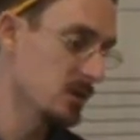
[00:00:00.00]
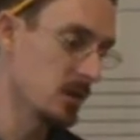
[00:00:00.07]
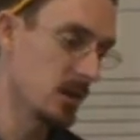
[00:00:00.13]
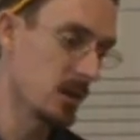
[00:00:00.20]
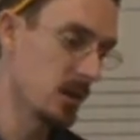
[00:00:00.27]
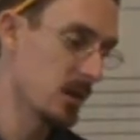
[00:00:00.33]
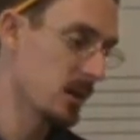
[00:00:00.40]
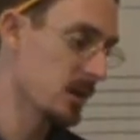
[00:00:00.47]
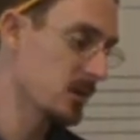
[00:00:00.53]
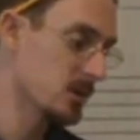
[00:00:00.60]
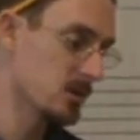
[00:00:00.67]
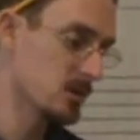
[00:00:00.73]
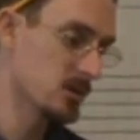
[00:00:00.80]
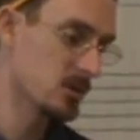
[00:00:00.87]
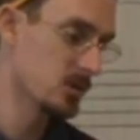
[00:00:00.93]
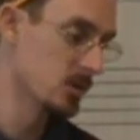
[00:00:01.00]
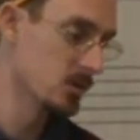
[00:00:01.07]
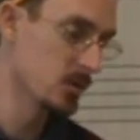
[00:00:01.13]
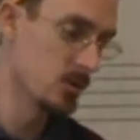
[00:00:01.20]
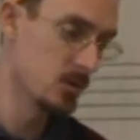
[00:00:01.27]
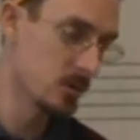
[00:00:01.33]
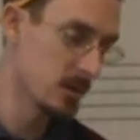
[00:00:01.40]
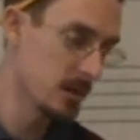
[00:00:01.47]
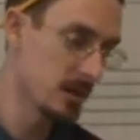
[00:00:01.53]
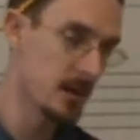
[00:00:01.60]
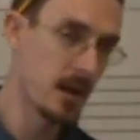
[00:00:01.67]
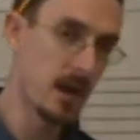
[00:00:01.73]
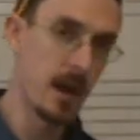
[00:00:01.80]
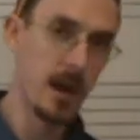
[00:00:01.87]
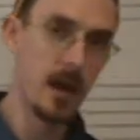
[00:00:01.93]
2
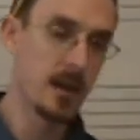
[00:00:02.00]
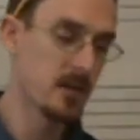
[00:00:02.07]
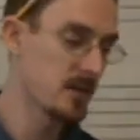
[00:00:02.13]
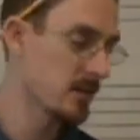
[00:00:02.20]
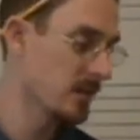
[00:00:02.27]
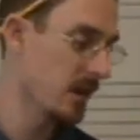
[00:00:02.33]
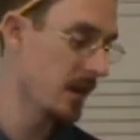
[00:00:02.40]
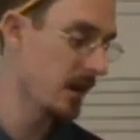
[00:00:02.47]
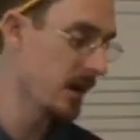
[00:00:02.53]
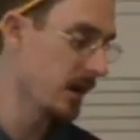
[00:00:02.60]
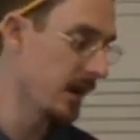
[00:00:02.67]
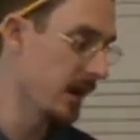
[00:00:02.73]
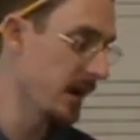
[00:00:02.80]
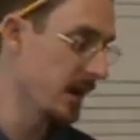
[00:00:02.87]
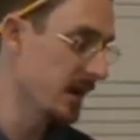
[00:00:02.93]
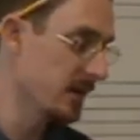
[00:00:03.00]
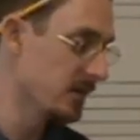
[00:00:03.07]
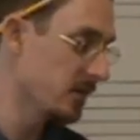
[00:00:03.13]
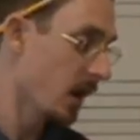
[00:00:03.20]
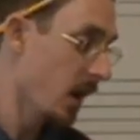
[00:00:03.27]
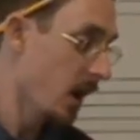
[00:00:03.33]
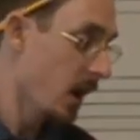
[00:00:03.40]
and